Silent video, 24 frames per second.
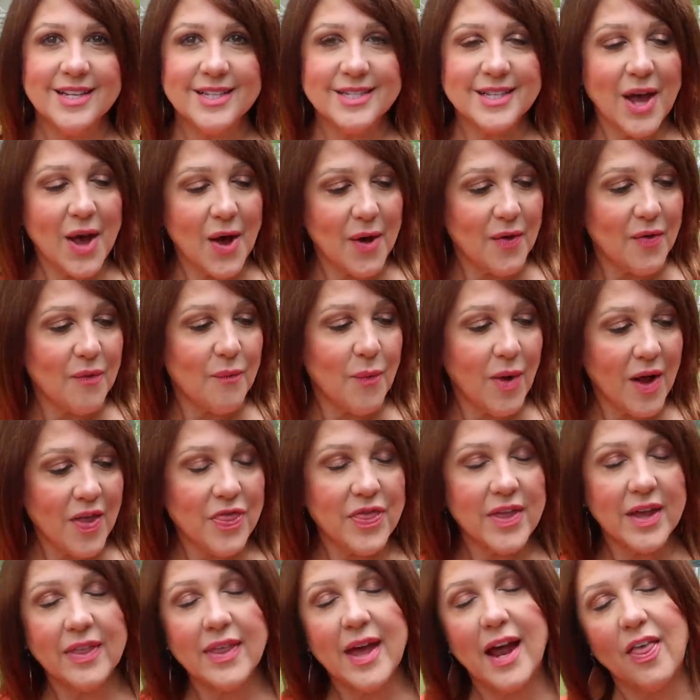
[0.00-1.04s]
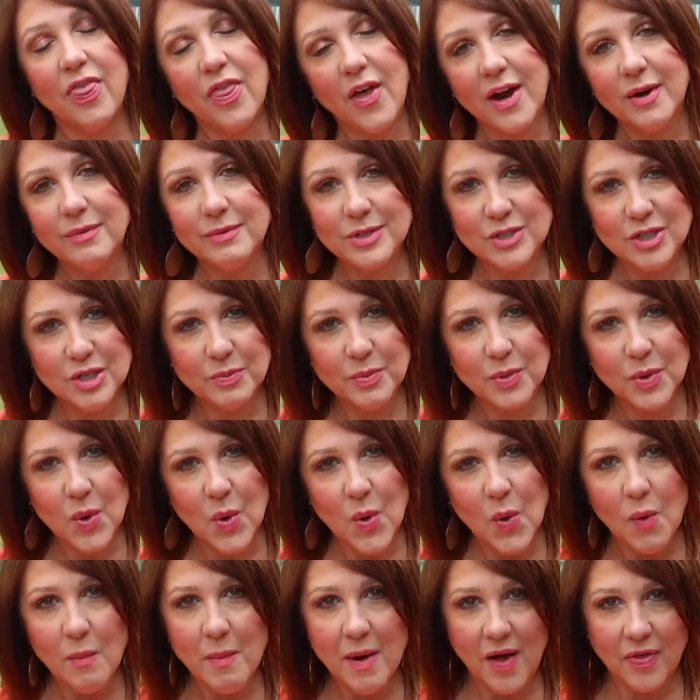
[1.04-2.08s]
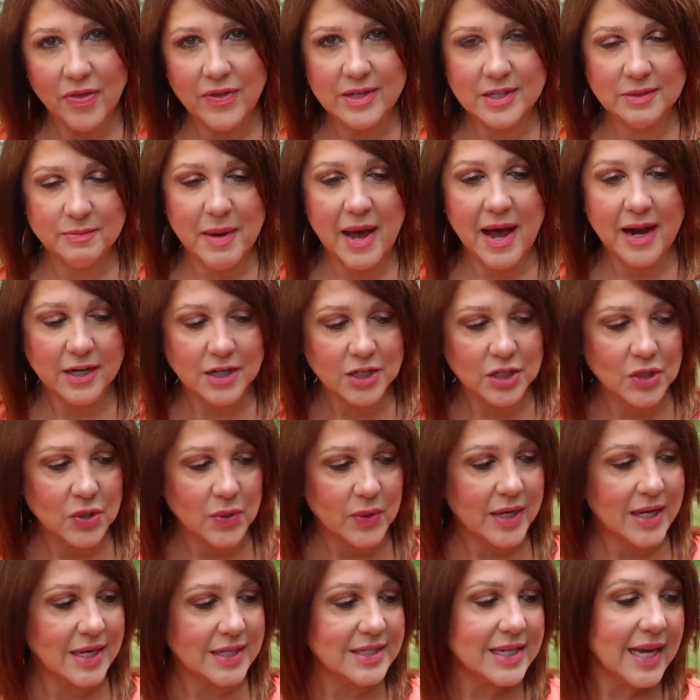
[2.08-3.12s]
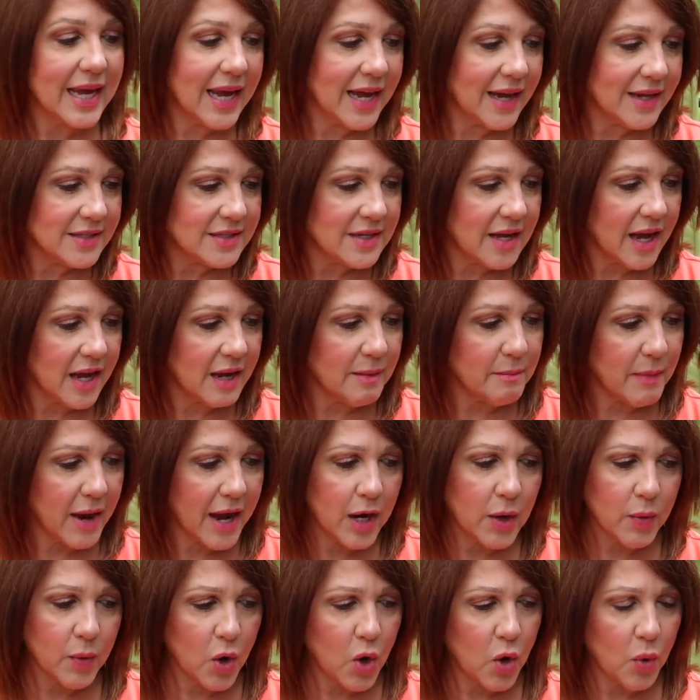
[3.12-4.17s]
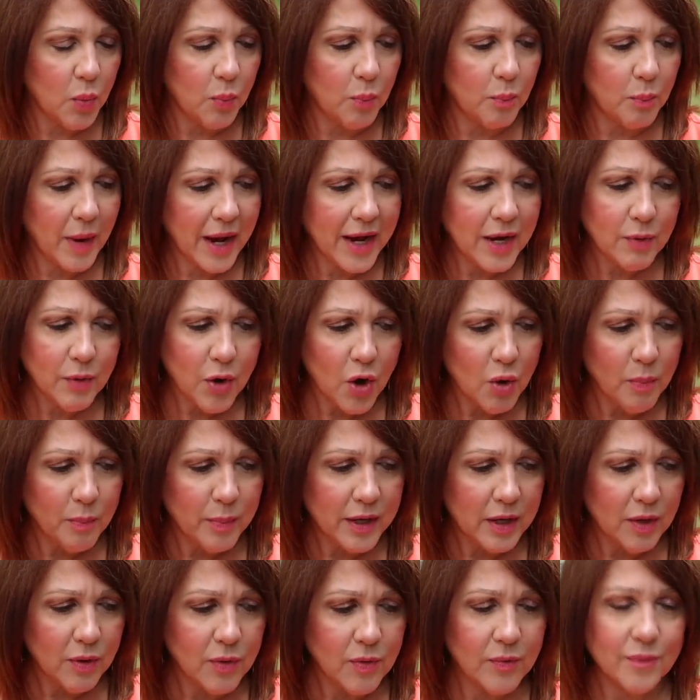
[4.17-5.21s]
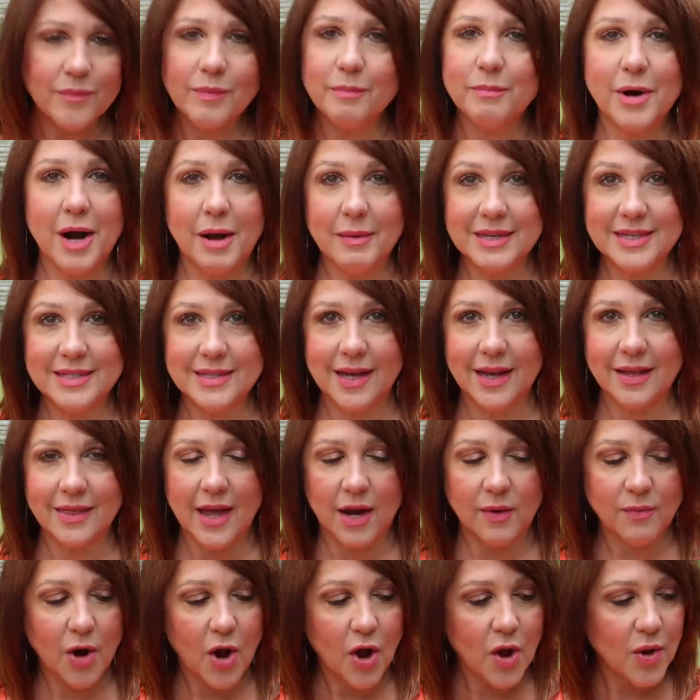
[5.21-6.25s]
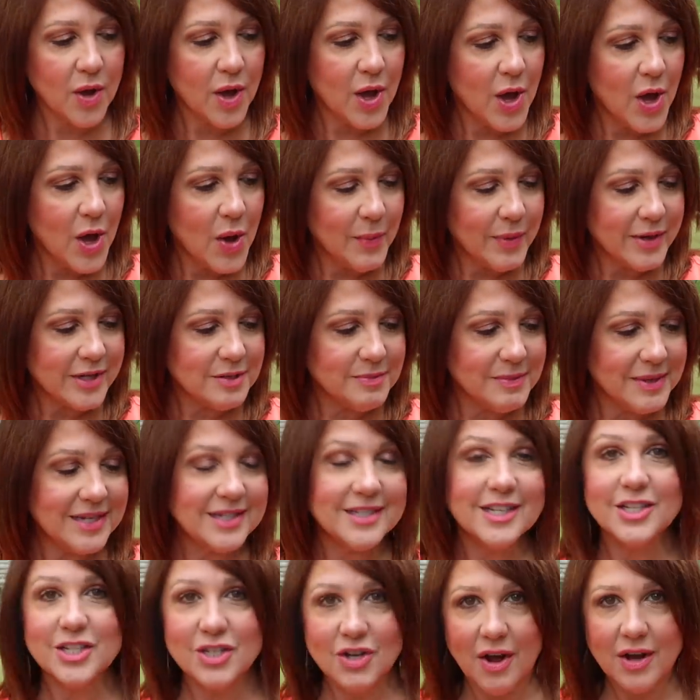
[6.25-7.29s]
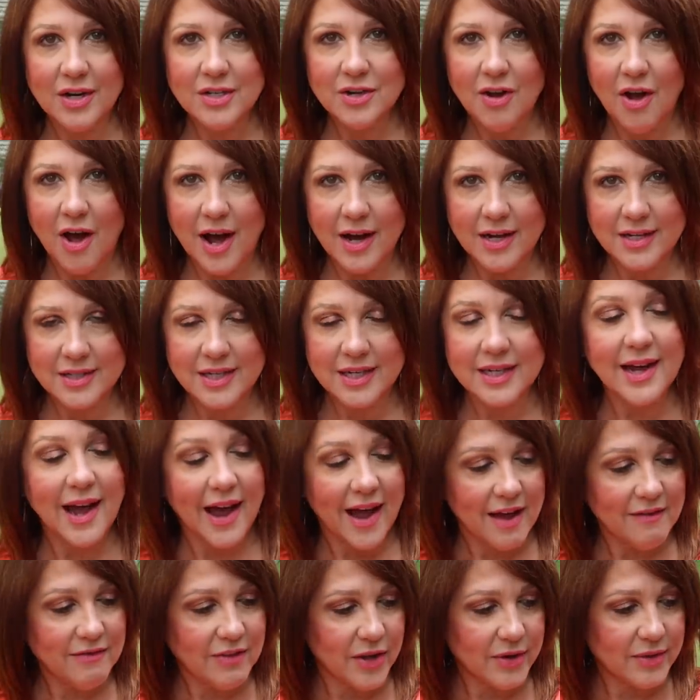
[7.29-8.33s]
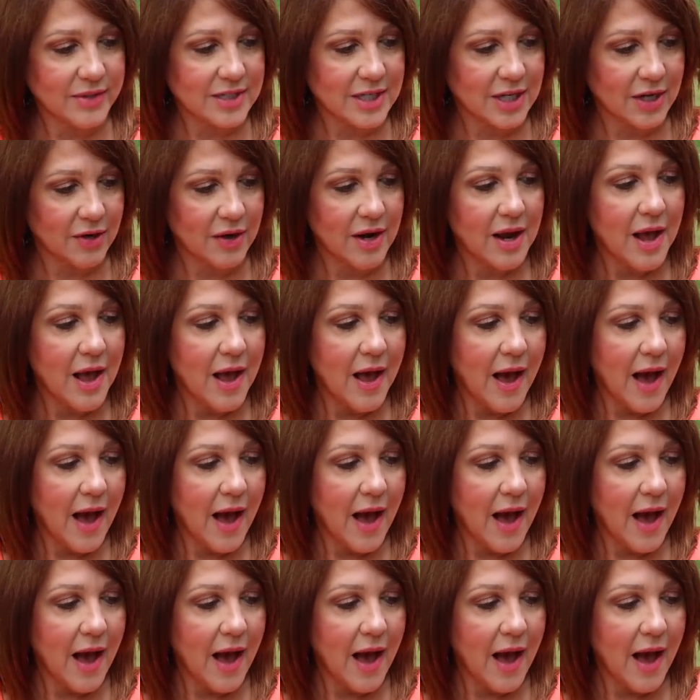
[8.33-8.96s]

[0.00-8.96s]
So one thing that I thought was super cool about this bag too is antimicrobial. Probably saying that wrong, which means it's non-toxic. I have notes here.